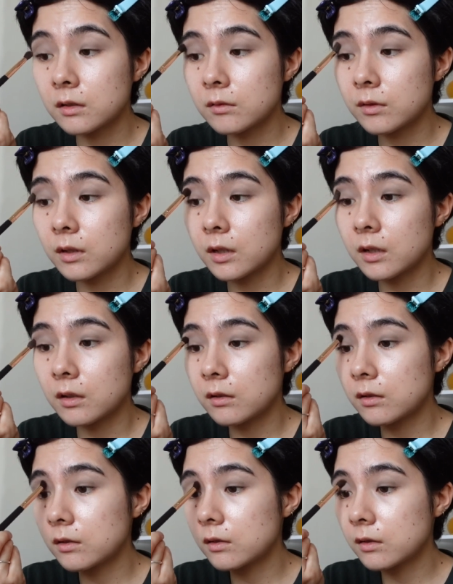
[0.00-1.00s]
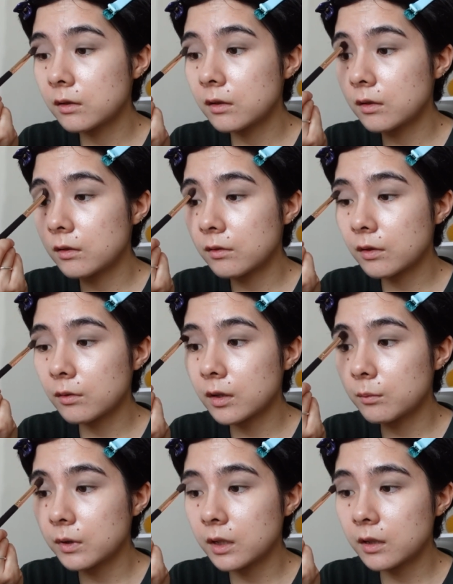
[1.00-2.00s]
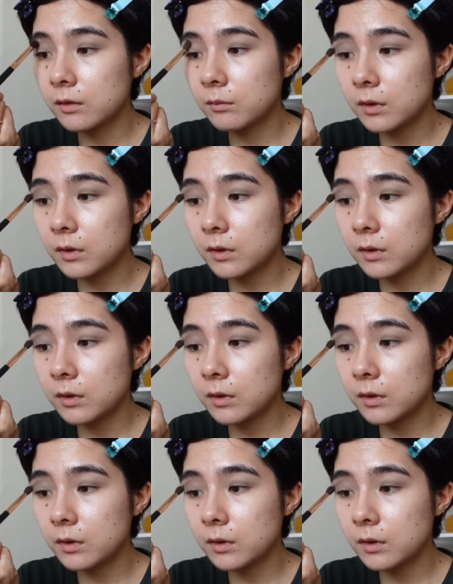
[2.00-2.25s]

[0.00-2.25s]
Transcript: without, you know, overwhelming it.